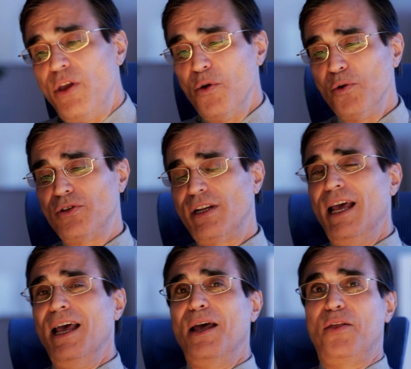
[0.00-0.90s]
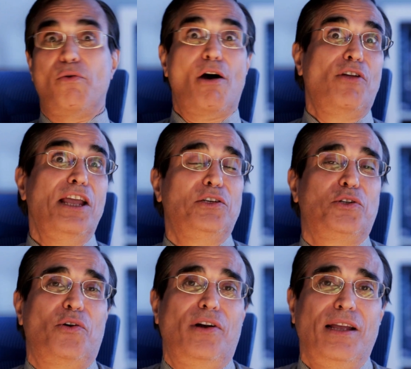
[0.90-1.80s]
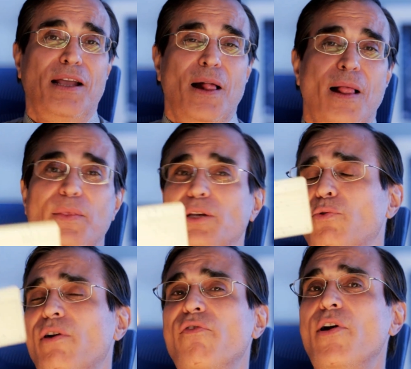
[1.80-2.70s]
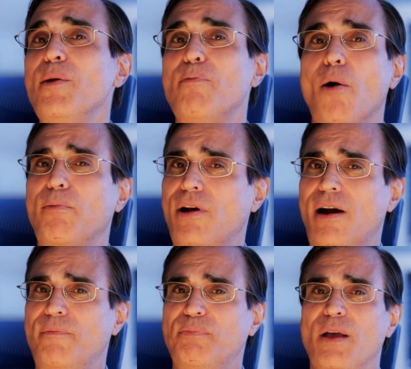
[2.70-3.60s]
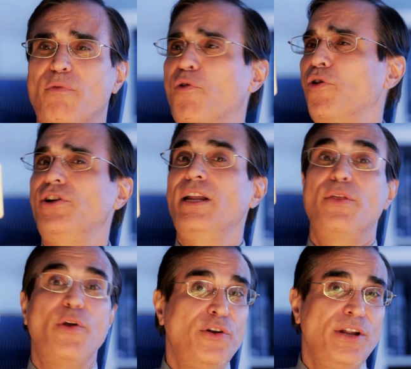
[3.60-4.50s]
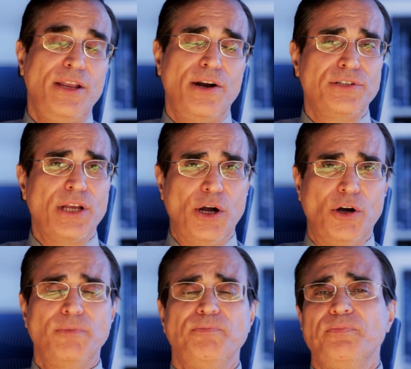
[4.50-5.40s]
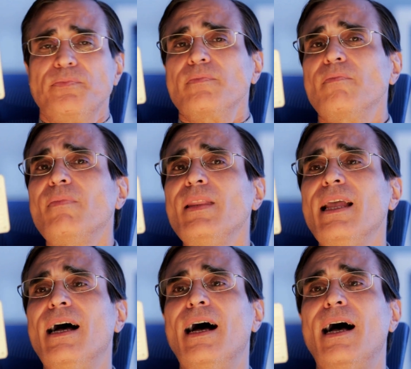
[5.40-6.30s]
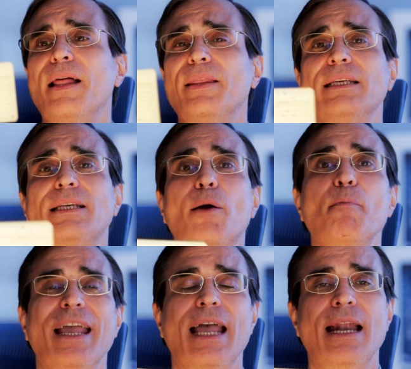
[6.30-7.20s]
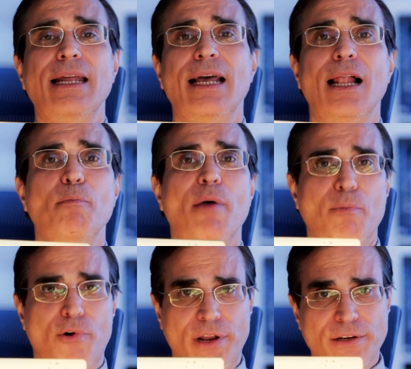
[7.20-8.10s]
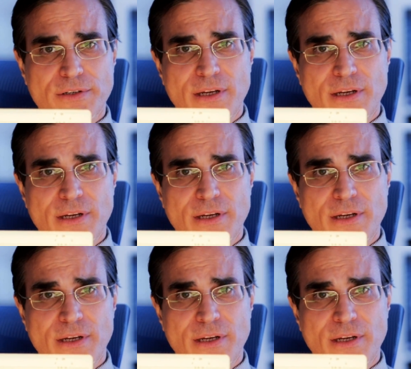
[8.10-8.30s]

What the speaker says: used throughout history. These were very popular 40, 30 years ago. These are mechanical memories,